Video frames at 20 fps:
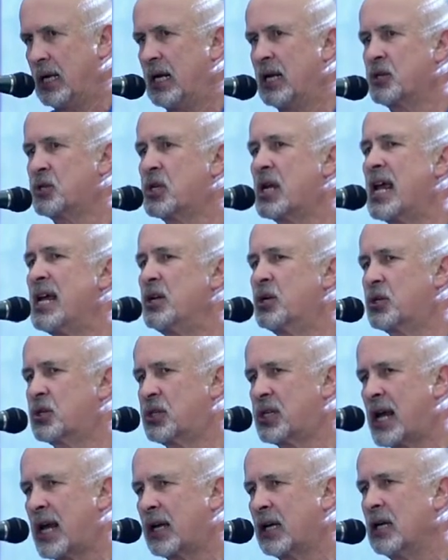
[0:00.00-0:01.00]
It's a
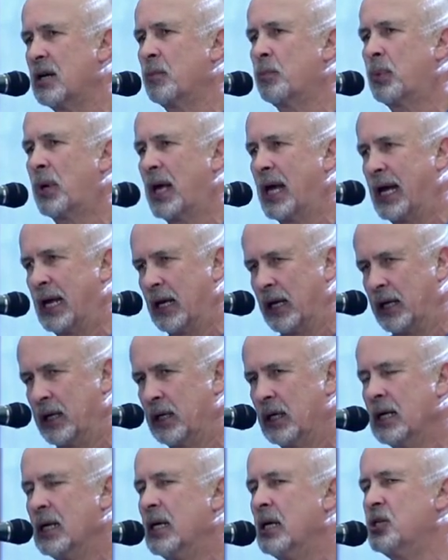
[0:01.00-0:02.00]
second pilot.
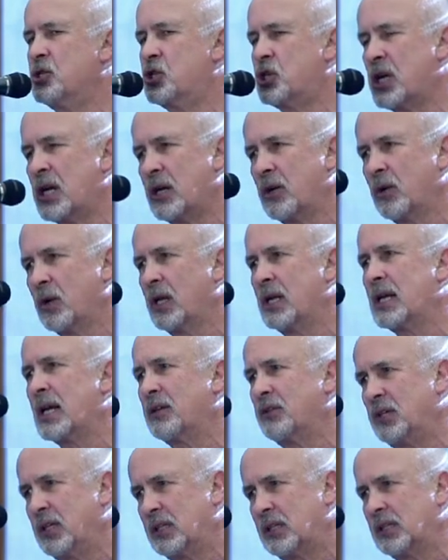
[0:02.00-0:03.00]
Generally, I
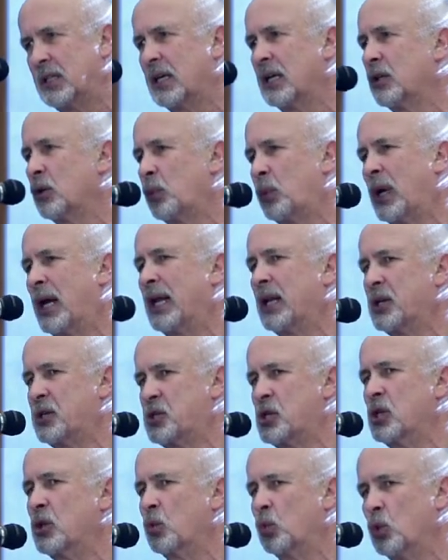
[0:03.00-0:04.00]
think the other
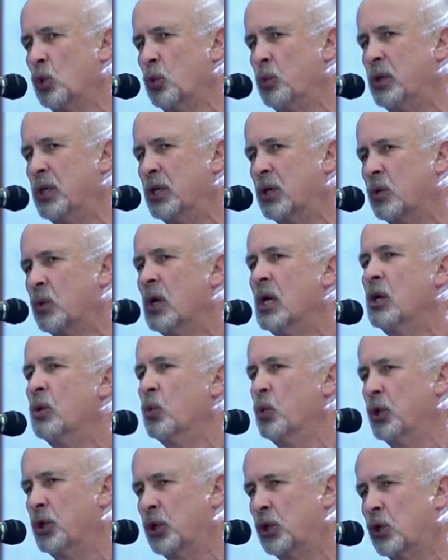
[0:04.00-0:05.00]
pilots in the room here
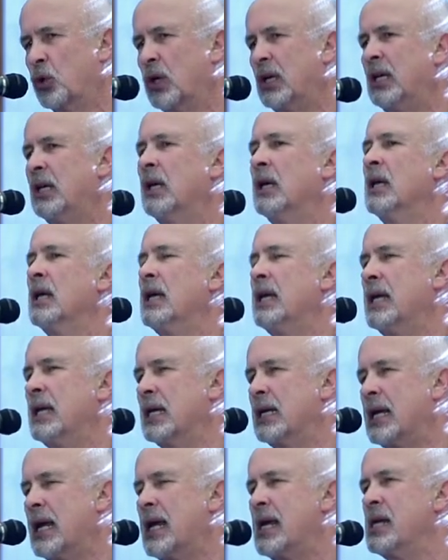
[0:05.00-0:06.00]
would agree.
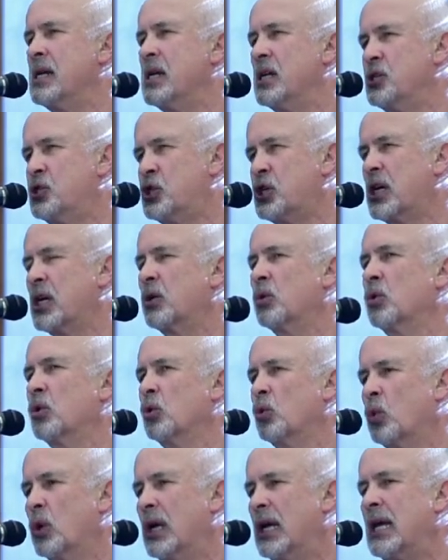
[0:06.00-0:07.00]
In, in a
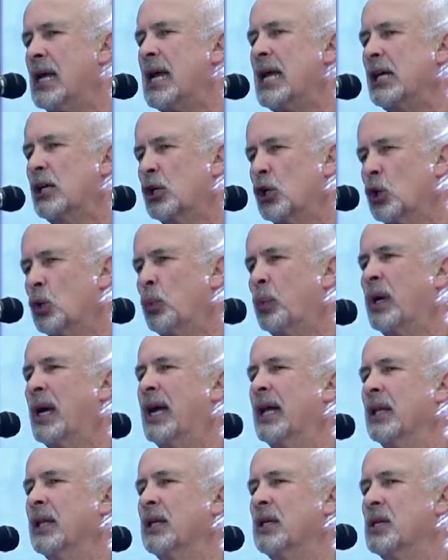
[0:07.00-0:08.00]
general way, a
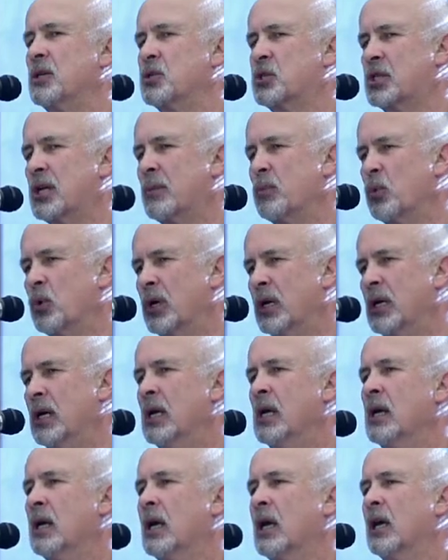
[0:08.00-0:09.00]
co-pilot is someone
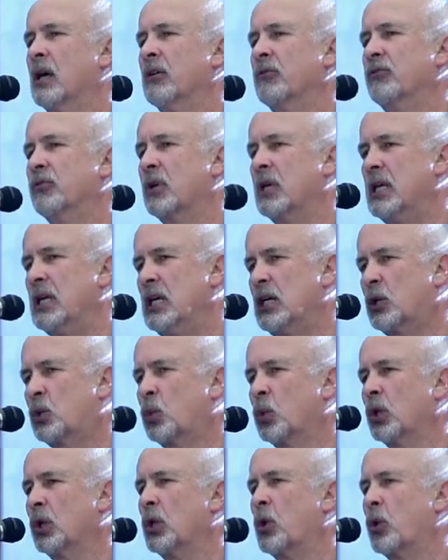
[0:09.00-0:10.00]
of
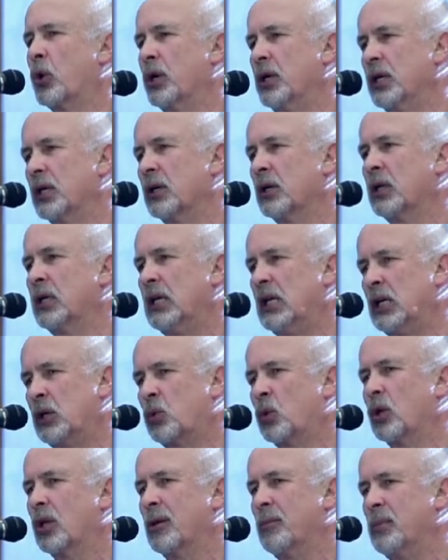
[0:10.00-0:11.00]
equal or nearly
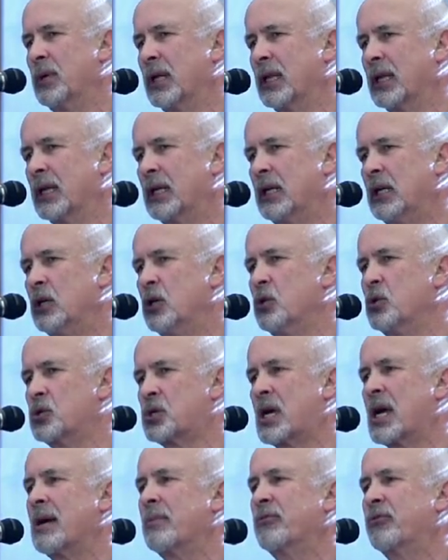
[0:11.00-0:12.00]
equal ability
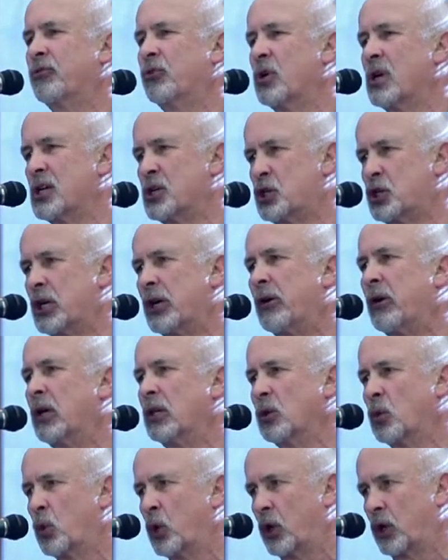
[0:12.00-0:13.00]
who's up front
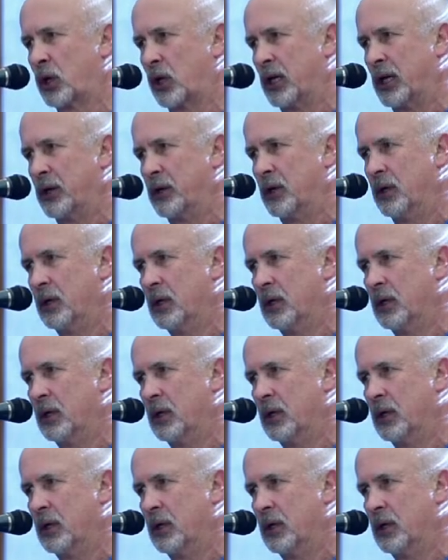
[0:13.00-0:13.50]
sharing the workload.